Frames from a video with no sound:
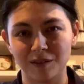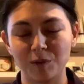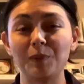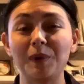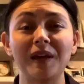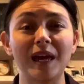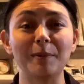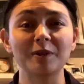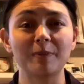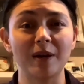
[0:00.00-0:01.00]
being able
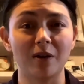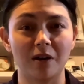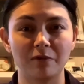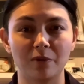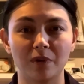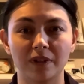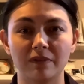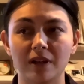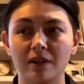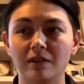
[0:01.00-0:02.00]
to make art for a
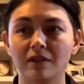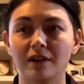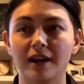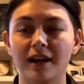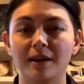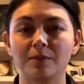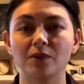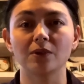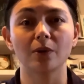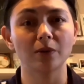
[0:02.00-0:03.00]
living, I am
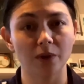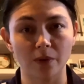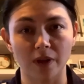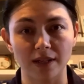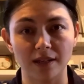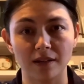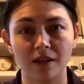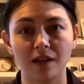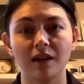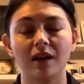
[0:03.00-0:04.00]
so lucky
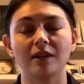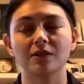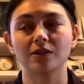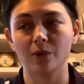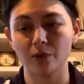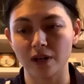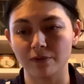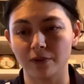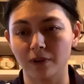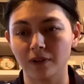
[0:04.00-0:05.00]
and so
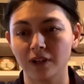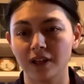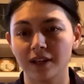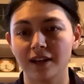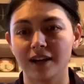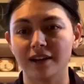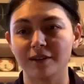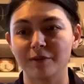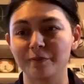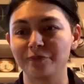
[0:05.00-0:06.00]
grateful.
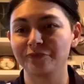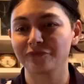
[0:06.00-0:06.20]
I'm